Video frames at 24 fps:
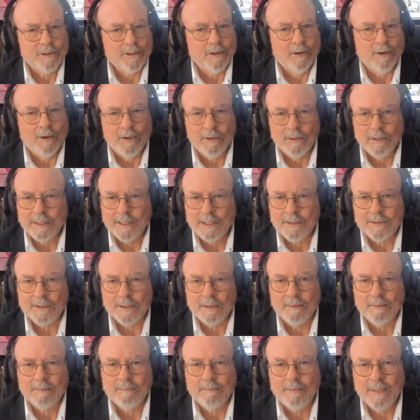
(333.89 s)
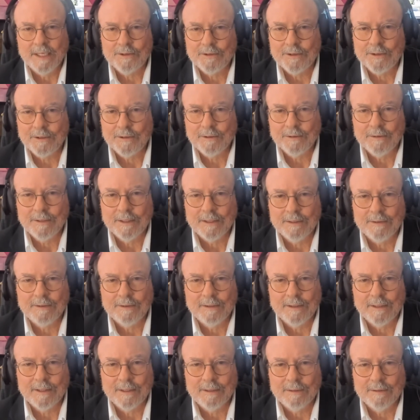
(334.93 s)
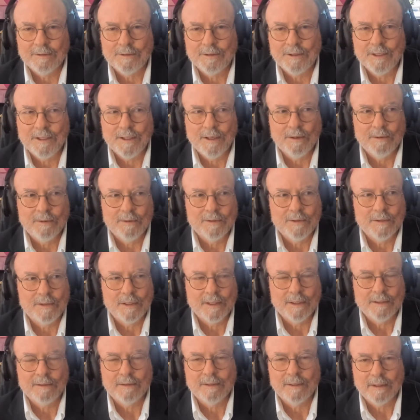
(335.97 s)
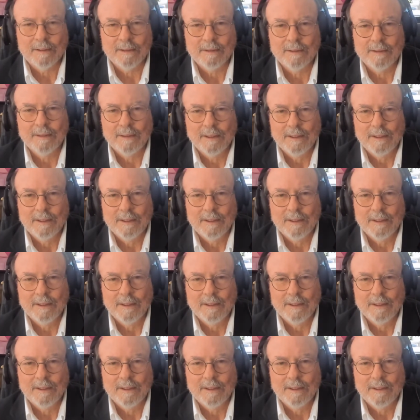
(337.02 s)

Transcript: Call Lisa, make sure that she knows that